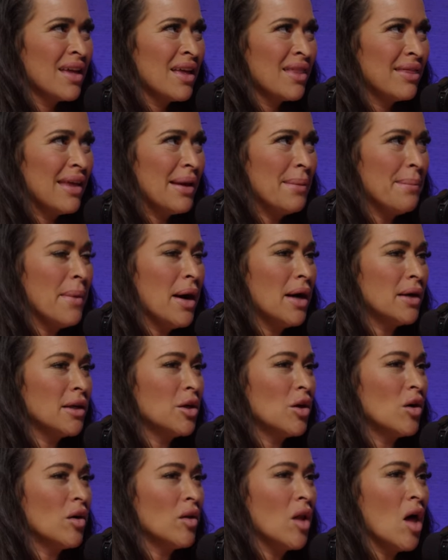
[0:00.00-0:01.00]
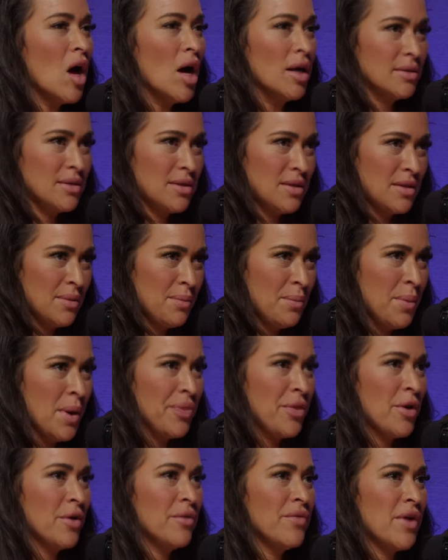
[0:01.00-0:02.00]
they monitor a lot,
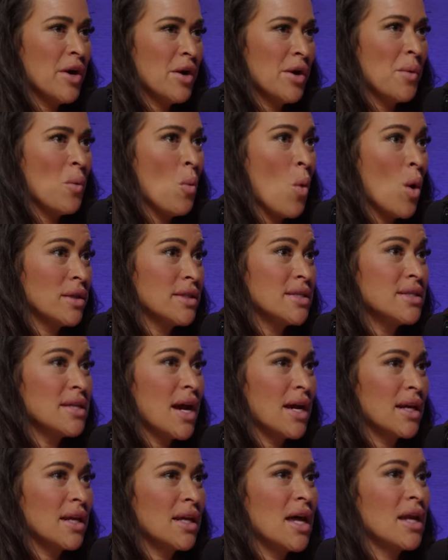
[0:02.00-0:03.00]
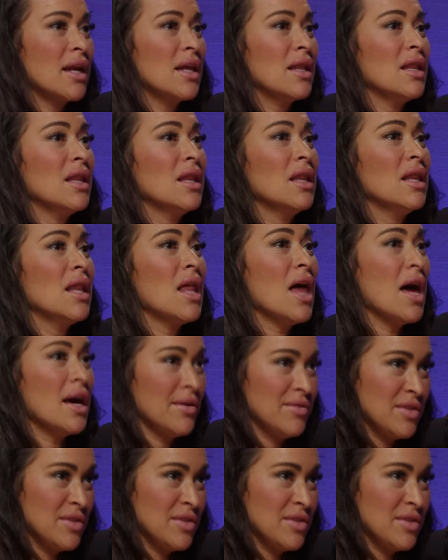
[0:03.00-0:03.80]
but they're very one-sided on a lot of